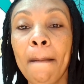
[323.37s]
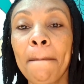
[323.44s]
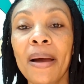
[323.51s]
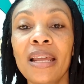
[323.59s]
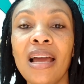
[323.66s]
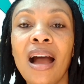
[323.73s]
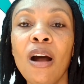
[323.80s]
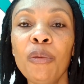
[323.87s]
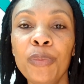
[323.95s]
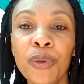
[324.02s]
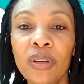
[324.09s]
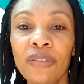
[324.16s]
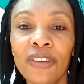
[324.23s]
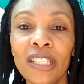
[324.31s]
but how
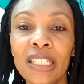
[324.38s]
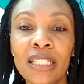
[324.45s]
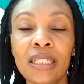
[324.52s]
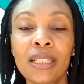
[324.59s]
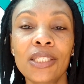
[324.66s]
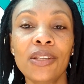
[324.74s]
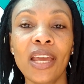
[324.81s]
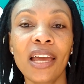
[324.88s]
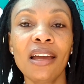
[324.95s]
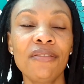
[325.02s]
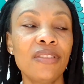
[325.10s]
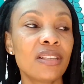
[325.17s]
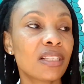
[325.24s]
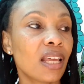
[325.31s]
beautiful is it to have
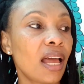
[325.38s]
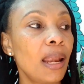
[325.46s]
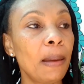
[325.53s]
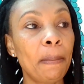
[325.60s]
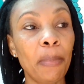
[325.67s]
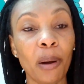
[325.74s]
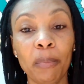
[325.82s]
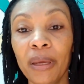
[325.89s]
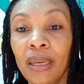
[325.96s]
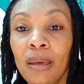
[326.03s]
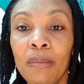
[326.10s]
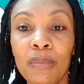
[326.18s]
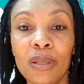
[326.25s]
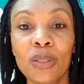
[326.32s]
this color popping
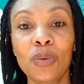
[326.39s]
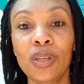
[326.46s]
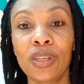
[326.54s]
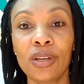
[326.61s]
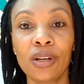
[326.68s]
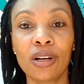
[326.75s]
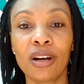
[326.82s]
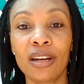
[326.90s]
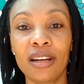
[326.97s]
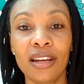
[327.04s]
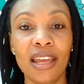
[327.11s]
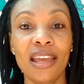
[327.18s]
in between your garden?